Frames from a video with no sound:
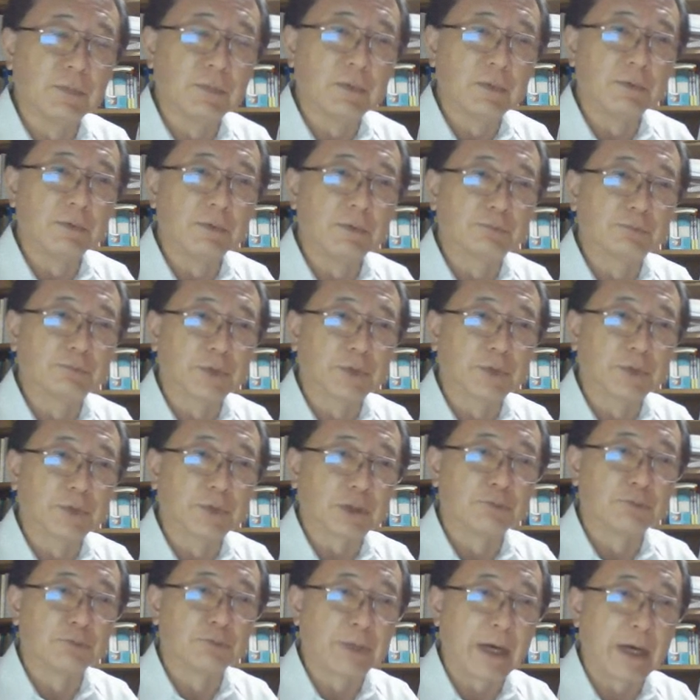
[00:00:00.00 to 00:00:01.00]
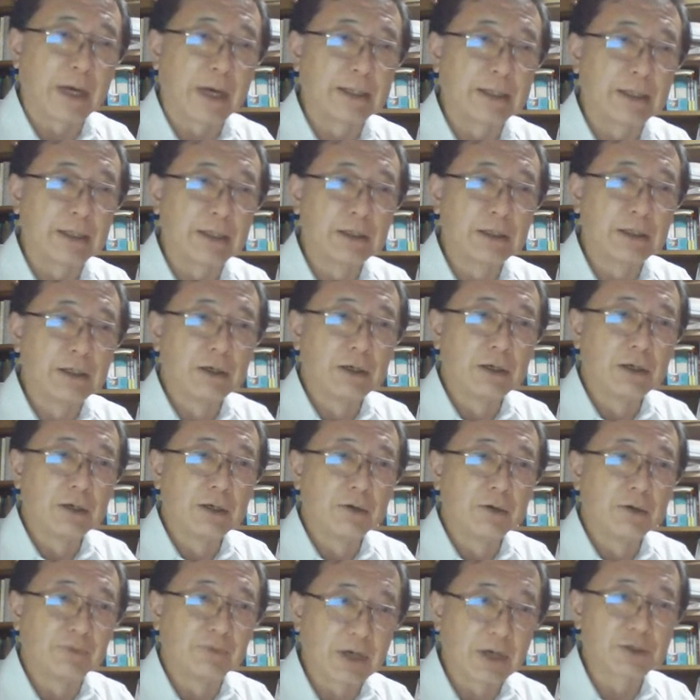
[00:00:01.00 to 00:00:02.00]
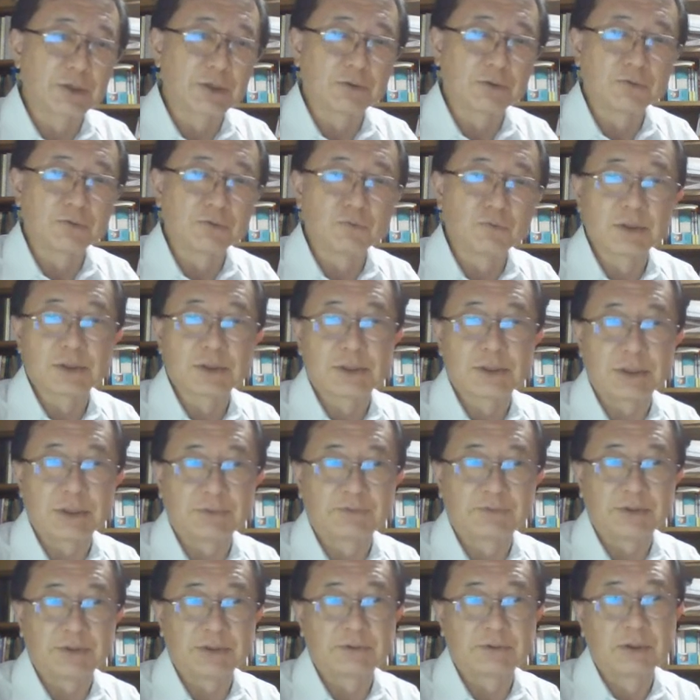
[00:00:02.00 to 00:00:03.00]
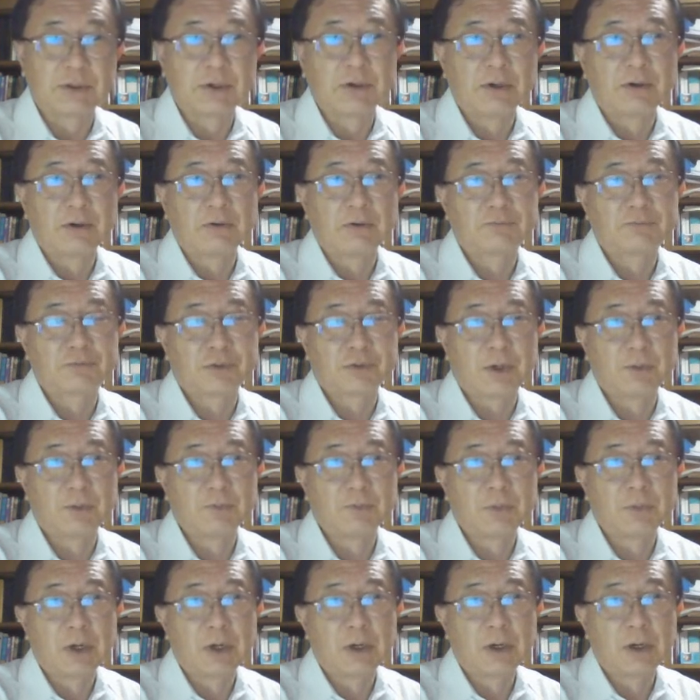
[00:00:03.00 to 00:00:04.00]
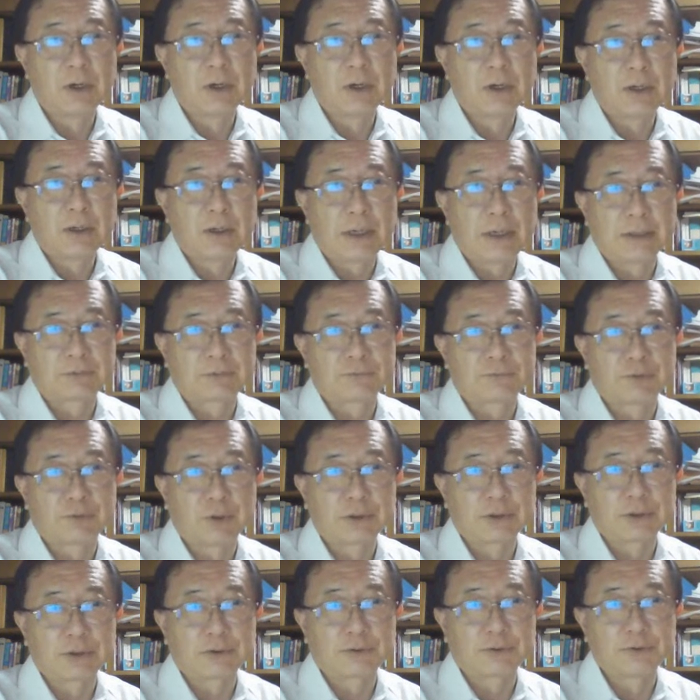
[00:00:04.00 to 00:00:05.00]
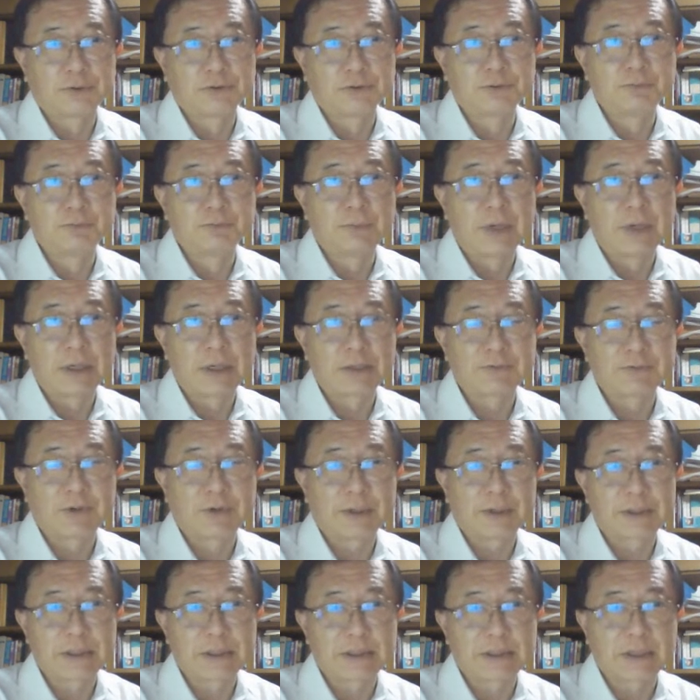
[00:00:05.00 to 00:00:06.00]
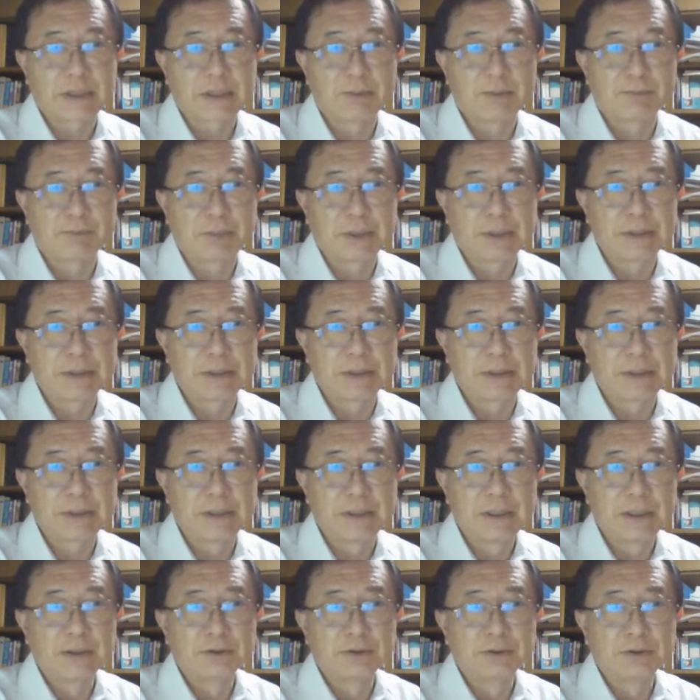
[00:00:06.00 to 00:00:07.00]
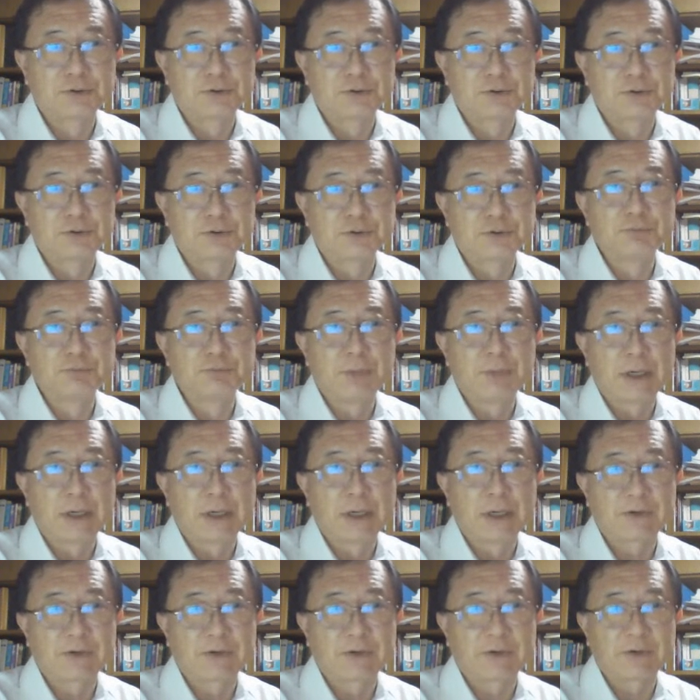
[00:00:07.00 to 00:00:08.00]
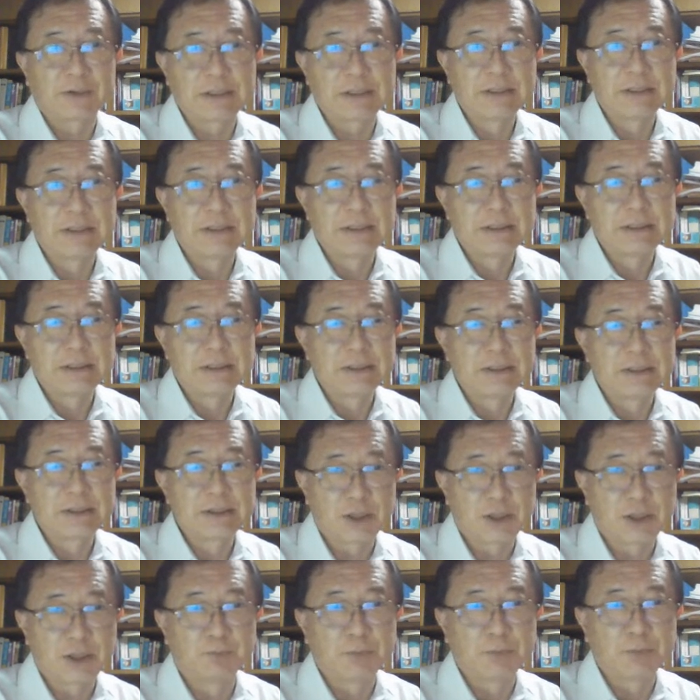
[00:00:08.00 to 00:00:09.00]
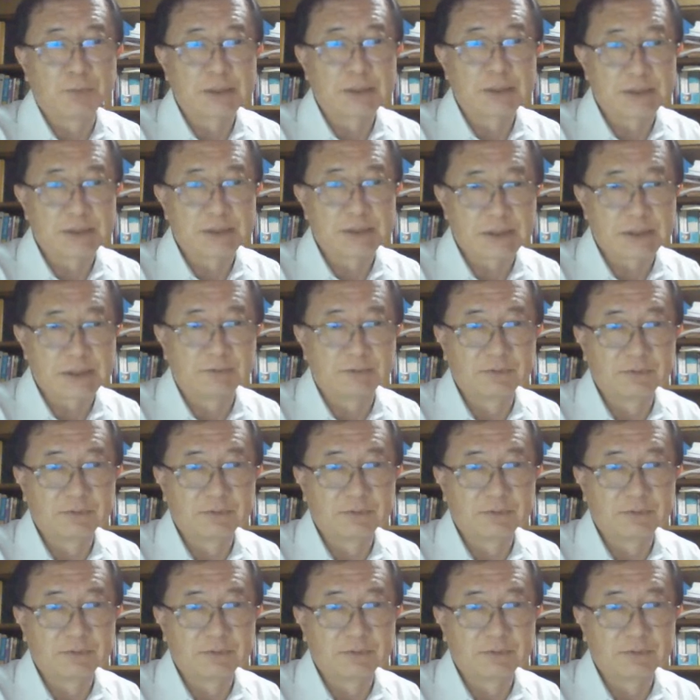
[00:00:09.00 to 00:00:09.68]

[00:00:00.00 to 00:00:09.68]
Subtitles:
production planning function was shifted from headquarters to manufacturing company to manufacturing shop itself.